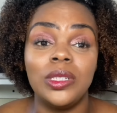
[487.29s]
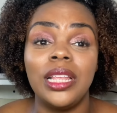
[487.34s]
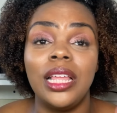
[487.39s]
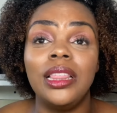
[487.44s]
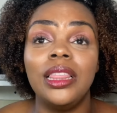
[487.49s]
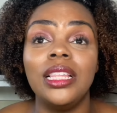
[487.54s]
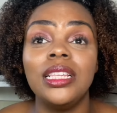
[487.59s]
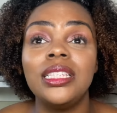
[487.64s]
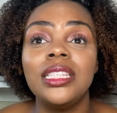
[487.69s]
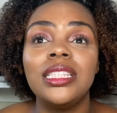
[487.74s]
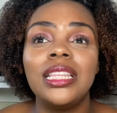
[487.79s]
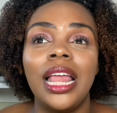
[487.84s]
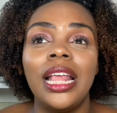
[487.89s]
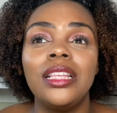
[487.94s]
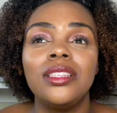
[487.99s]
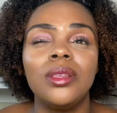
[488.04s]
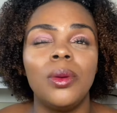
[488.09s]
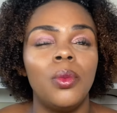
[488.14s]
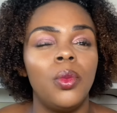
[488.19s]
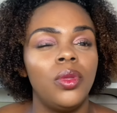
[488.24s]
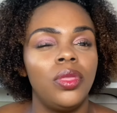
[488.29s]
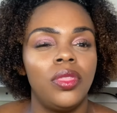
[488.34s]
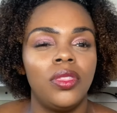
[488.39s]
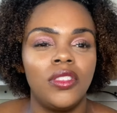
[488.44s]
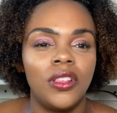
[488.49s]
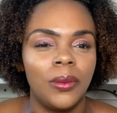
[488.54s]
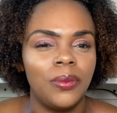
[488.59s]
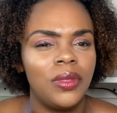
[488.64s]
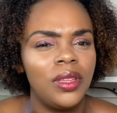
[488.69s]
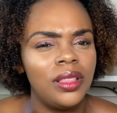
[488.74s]
And this is like
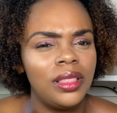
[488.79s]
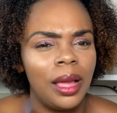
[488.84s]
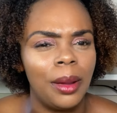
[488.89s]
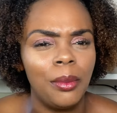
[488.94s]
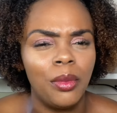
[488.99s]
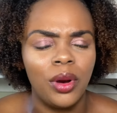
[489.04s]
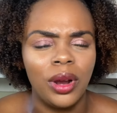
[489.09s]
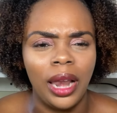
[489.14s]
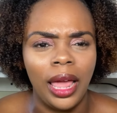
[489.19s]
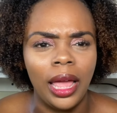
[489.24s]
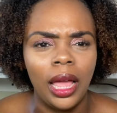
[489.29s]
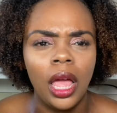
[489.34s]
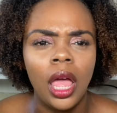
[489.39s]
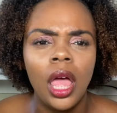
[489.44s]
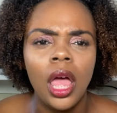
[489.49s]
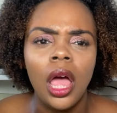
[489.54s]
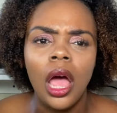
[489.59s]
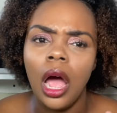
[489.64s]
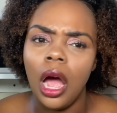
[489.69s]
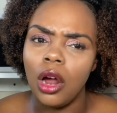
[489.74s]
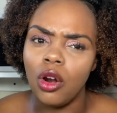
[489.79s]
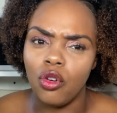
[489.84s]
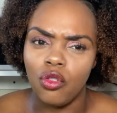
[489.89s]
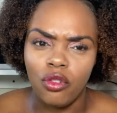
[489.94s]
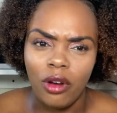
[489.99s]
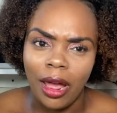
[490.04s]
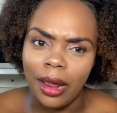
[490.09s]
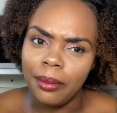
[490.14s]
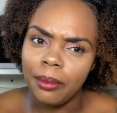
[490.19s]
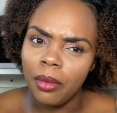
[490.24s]
something that more like a
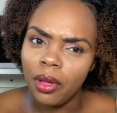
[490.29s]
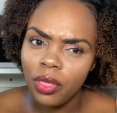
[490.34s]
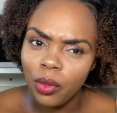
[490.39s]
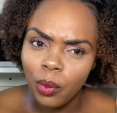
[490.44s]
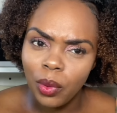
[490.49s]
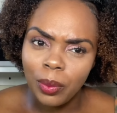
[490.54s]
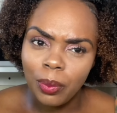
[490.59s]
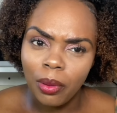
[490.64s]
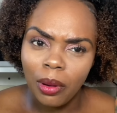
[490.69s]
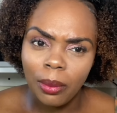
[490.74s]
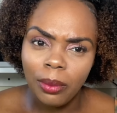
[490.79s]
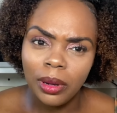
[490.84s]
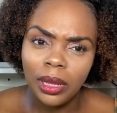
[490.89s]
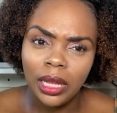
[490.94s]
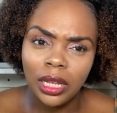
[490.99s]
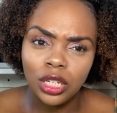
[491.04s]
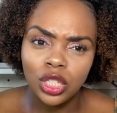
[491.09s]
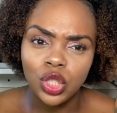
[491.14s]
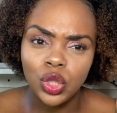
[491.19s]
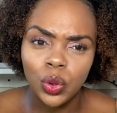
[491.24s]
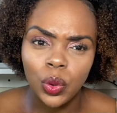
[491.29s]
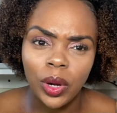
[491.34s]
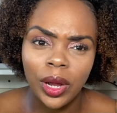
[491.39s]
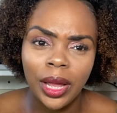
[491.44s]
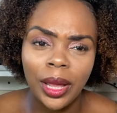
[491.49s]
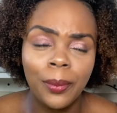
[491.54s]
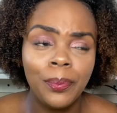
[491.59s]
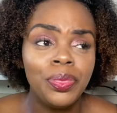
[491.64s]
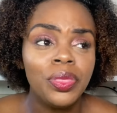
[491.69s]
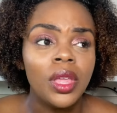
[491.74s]
grandmother would probably
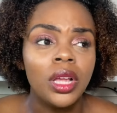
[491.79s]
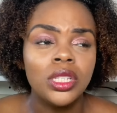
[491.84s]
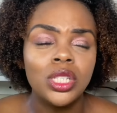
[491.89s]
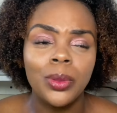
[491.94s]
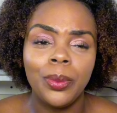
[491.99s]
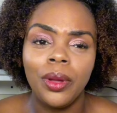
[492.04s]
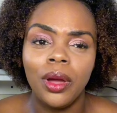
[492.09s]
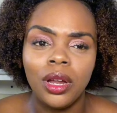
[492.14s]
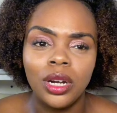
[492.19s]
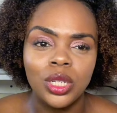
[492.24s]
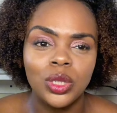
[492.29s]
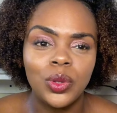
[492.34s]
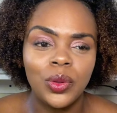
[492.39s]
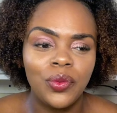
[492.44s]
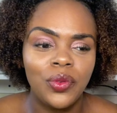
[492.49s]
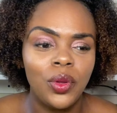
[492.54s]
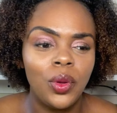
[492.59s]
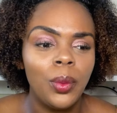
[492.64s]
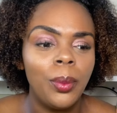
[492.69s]
enjoy, to be honest with you.